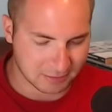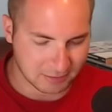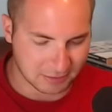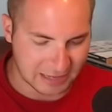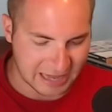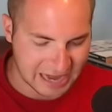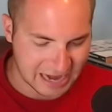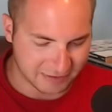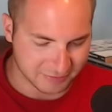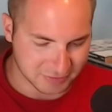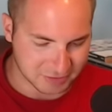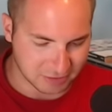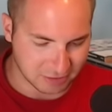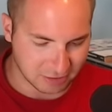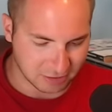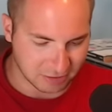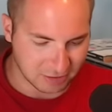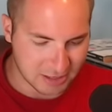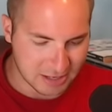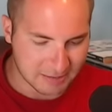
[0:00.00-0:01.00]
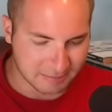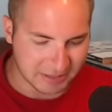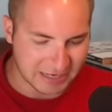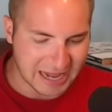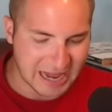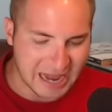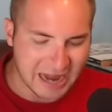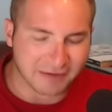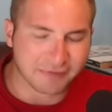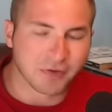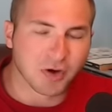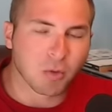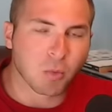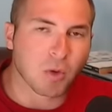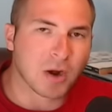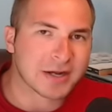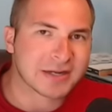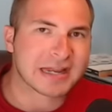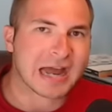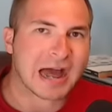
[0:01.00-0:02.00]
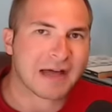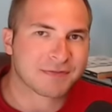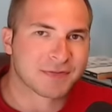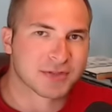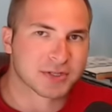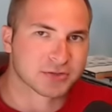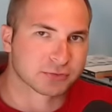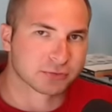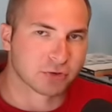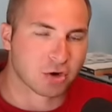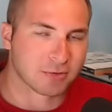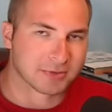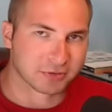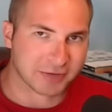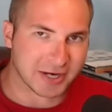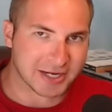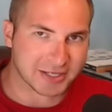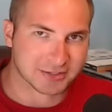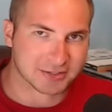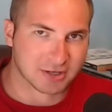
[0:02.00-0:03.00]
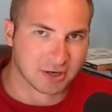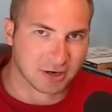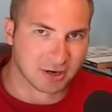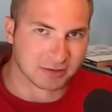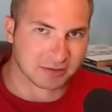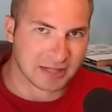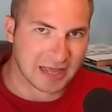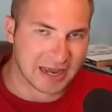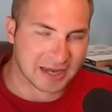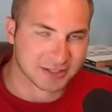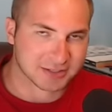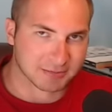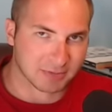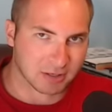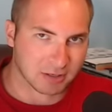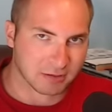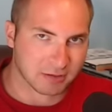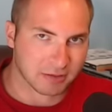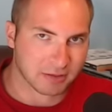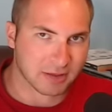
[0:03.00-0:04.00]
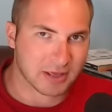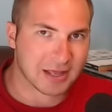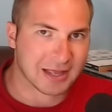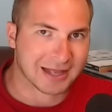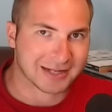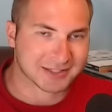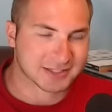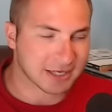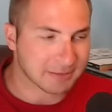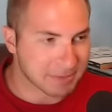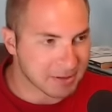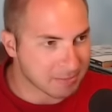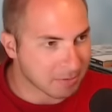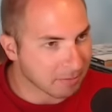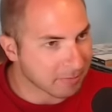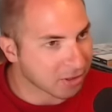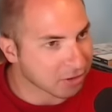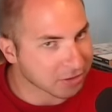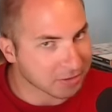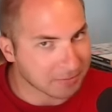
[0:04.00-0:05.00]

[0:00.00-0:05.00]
avatar. But everyone got this Roman Reigns card last month. And some people build them